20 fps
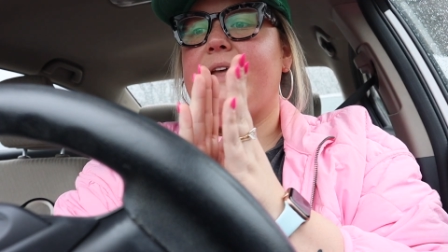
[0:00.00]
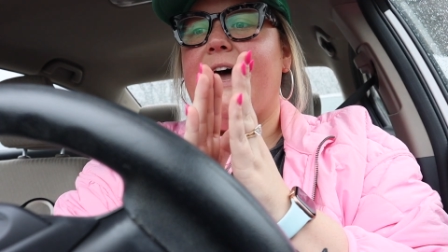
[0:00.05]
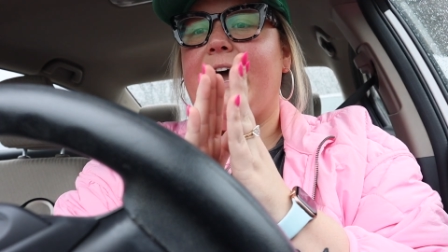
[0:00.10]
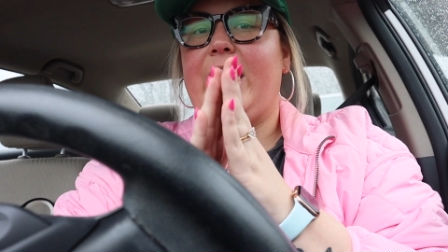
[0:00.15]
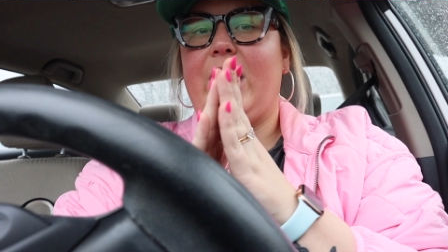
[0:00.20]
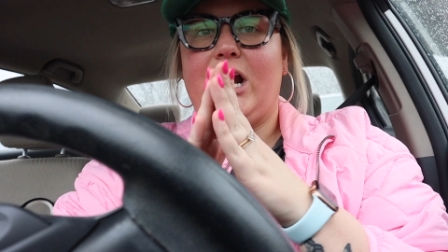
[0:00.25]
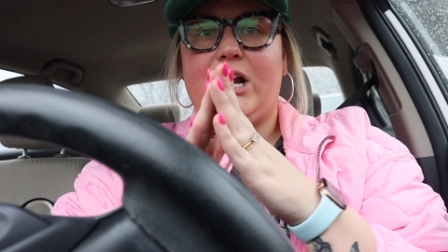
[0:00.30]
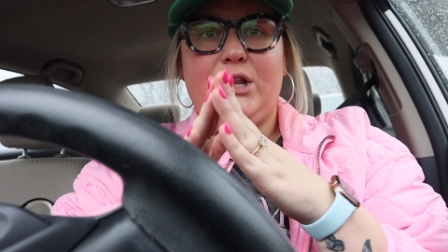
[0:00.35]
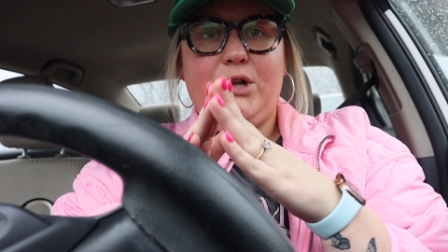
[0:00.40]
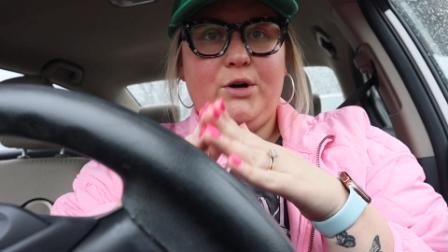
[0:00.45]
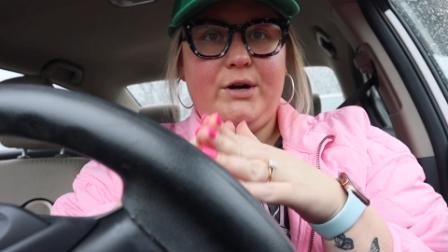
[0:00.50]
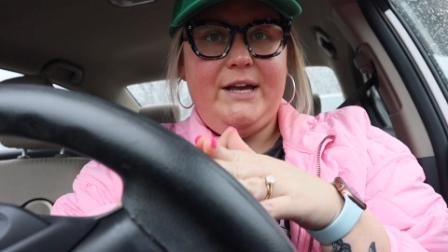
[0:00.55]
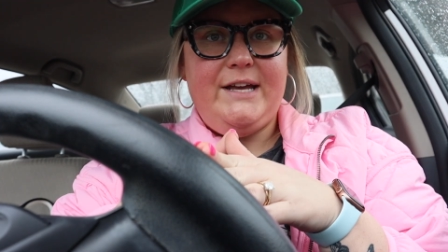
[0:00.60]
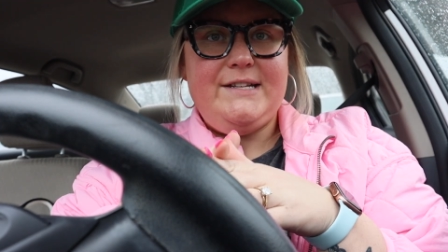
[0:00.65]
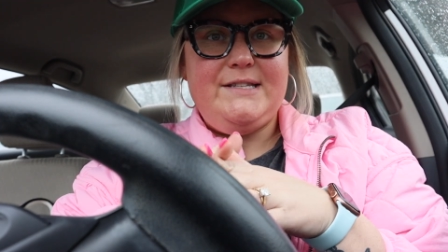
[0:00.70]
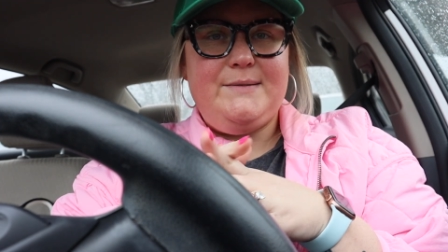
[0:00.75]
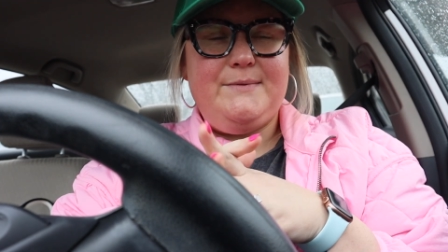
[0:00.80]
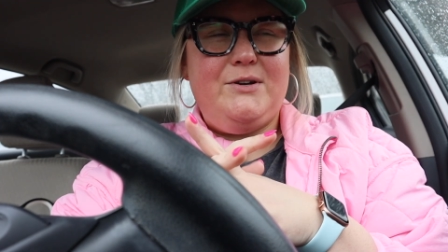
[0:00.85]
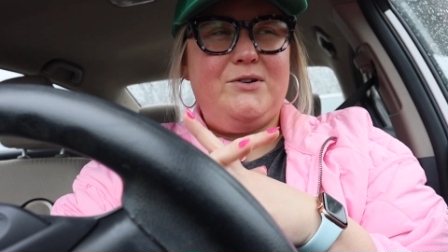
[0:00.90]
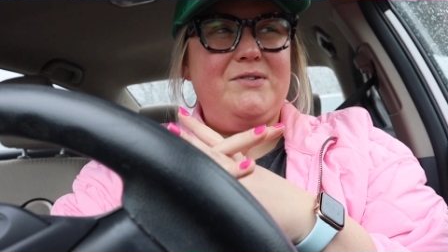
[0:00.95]
I got a little
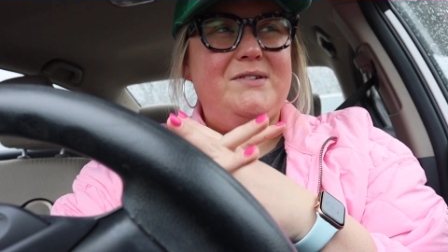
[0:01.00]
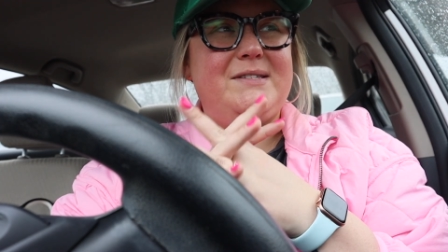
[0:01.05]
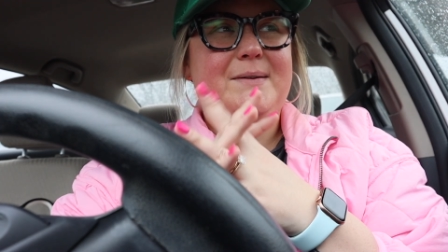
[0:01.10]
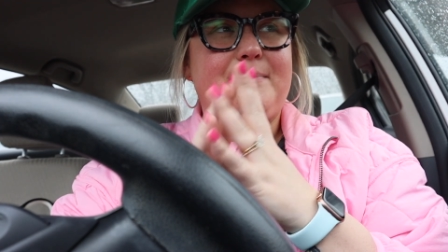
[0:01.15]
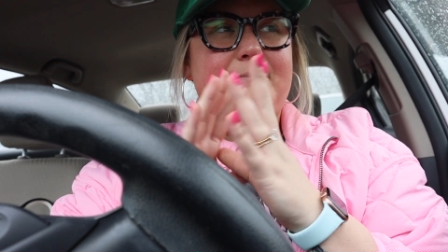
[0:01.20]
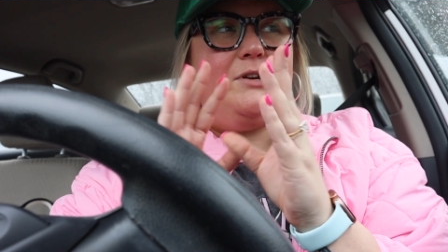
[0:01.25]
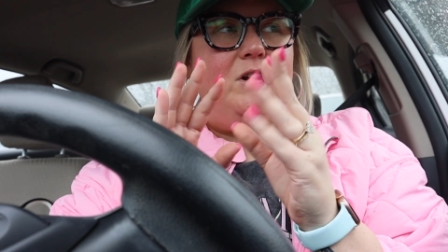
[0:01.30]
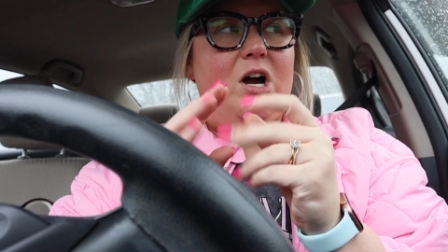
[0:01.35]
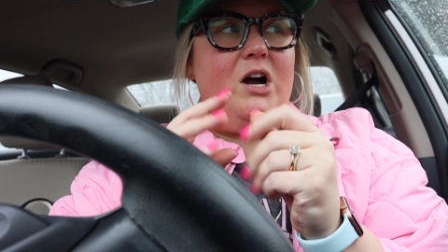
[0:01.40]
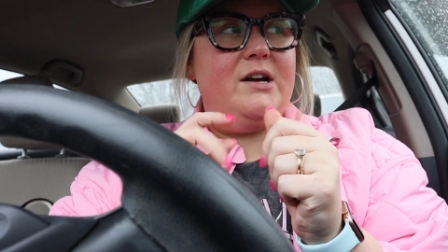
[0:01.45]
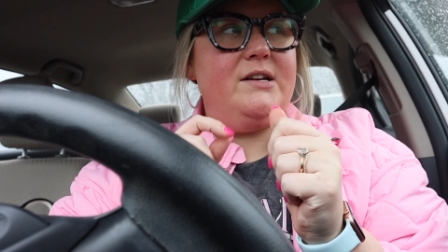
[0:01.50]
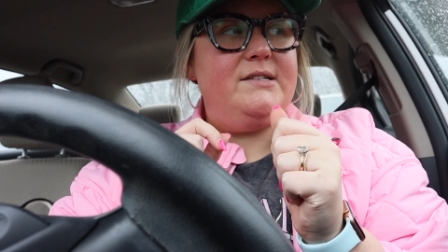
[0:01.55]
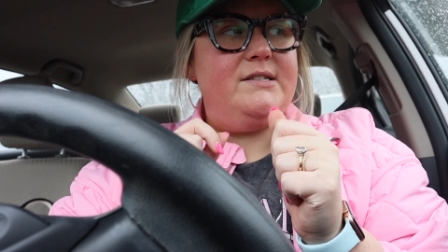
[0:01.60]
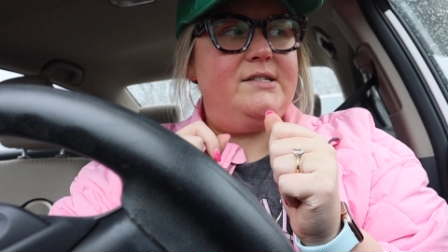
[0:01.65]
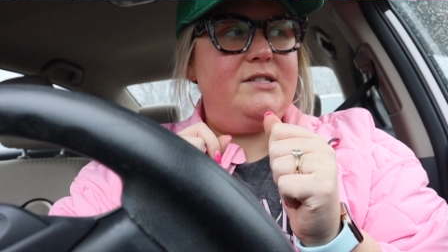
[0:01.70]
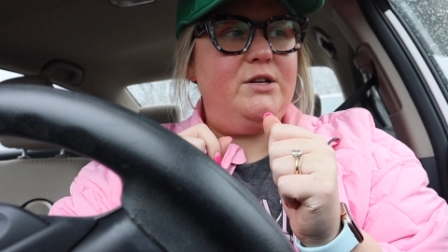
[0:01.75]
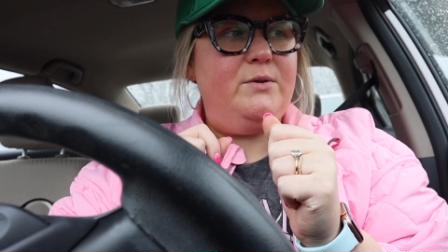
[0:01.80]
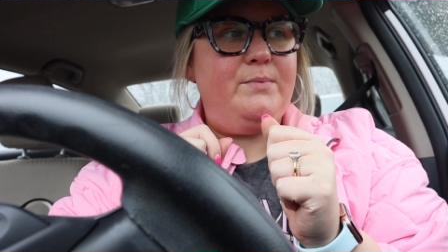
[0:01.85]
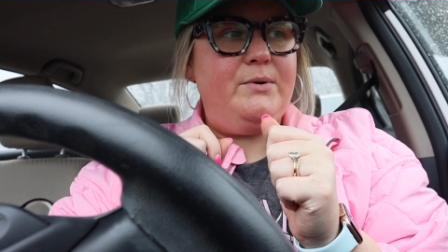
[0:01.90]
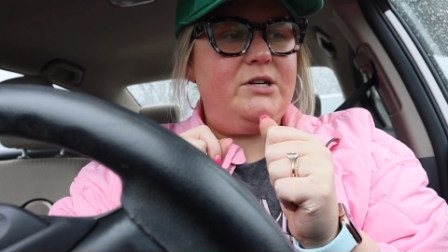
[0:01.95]
kids meal because I'm not
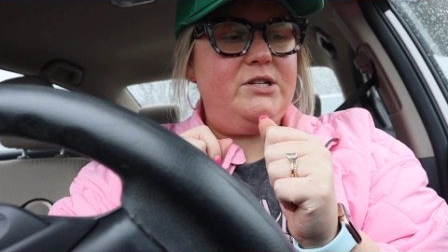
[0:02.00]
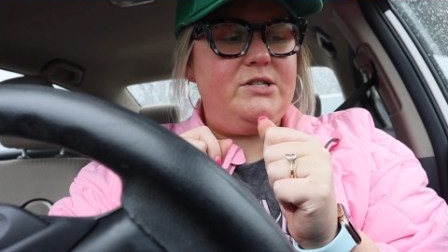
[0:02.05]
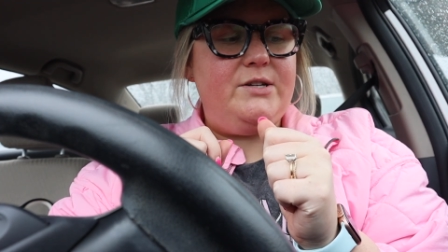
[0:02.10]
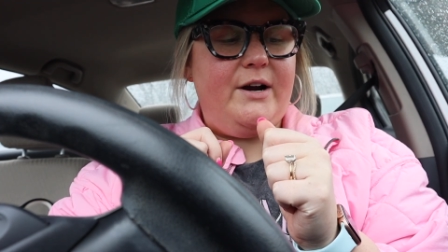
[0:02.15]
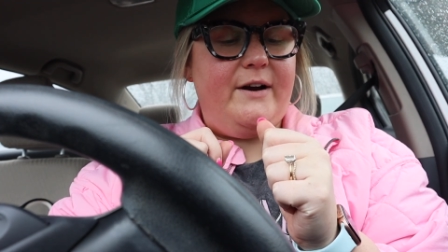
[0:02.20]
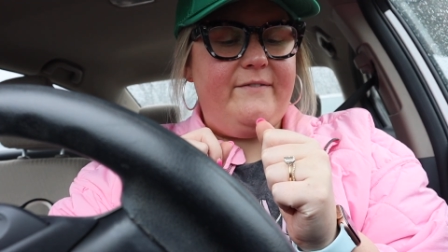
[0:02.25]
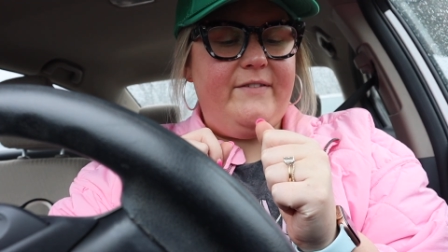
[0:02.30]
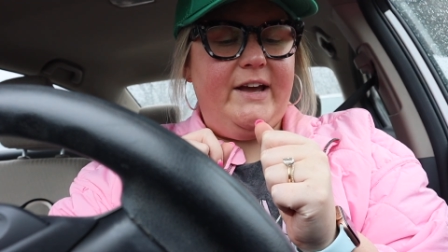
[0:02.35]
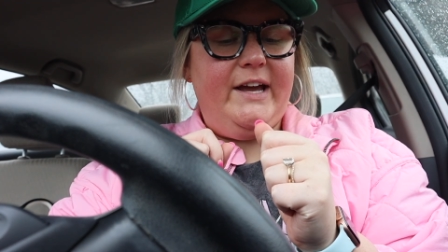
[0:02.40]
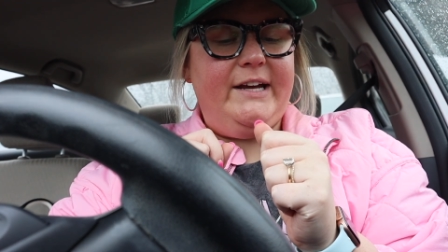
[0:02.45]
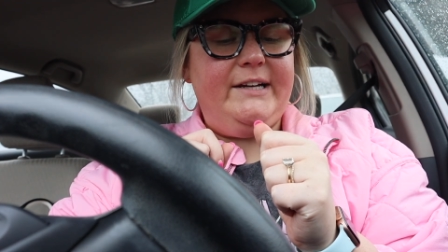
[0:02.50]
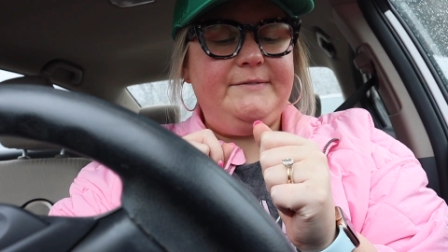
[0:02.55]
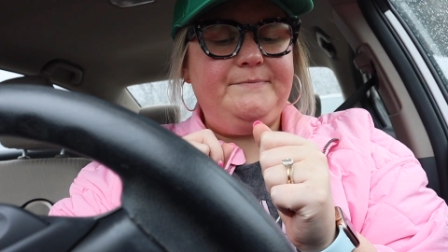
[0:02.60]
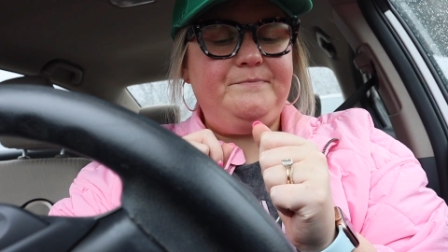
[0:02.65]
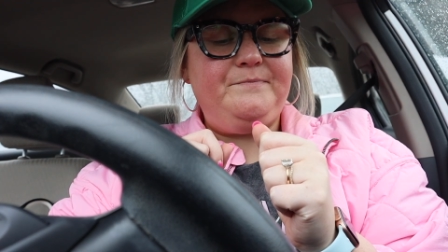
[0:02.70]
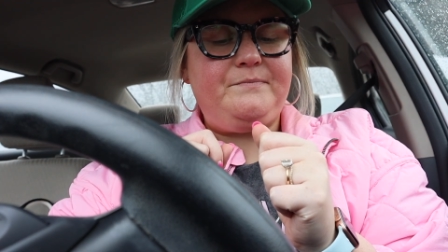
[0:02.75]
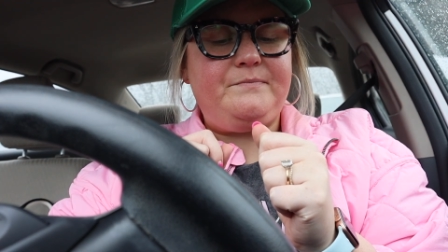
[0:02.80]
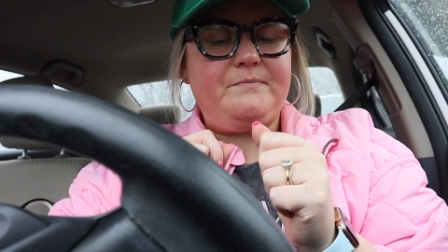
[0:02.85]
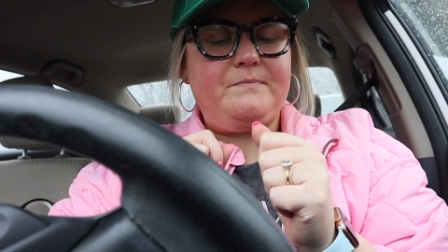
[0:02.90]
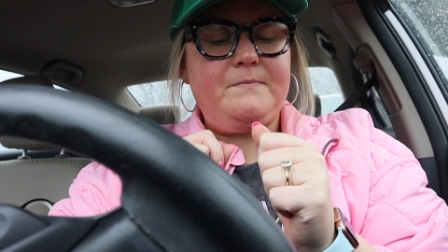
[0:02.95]
super starving.